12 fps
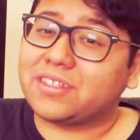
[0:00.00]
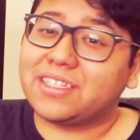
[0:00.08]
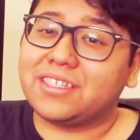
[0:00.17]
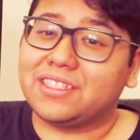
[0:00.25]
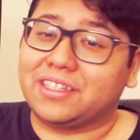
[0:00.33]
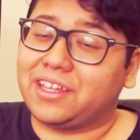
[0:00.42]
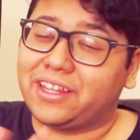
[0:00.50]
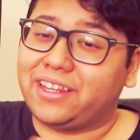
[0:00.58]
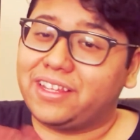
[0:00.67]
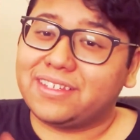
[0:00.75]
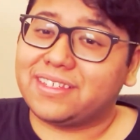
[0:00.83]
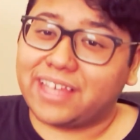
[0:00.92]
doesn't
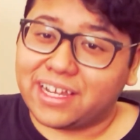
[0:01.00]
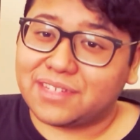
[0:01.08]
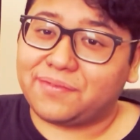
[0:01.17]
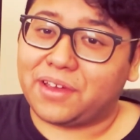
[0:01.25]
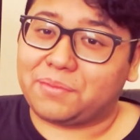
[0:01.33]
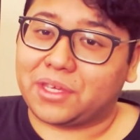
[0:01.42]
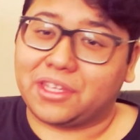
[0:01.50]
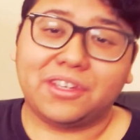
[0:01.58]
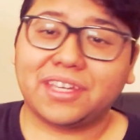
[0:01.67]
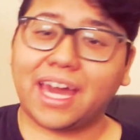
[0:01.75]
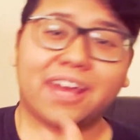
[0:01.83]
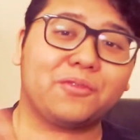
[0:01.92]
doesn't satisfy me. You
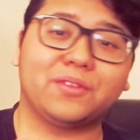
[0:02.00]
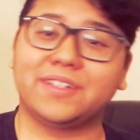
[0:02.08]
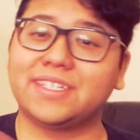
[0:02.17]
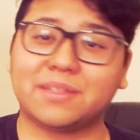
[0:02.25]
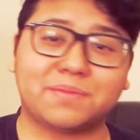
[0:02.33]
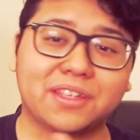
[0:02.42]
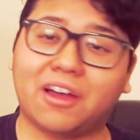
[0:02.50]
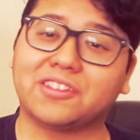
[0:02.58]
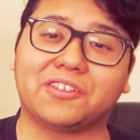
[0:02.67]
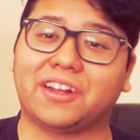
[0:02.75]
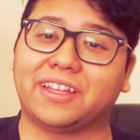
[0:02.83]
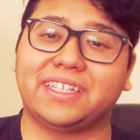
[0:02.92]
gotta release some songs
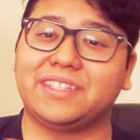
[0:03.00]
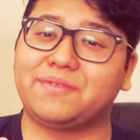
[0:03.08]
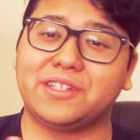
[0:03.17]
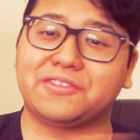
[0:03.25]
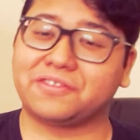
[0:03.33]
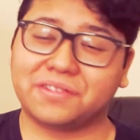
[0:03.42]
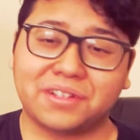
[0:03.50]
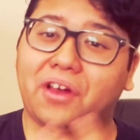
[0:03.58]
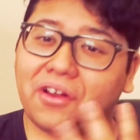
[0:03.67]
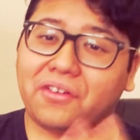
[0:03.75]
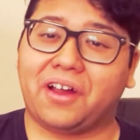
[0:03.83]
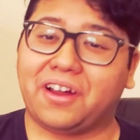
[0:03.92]
or at least feature with other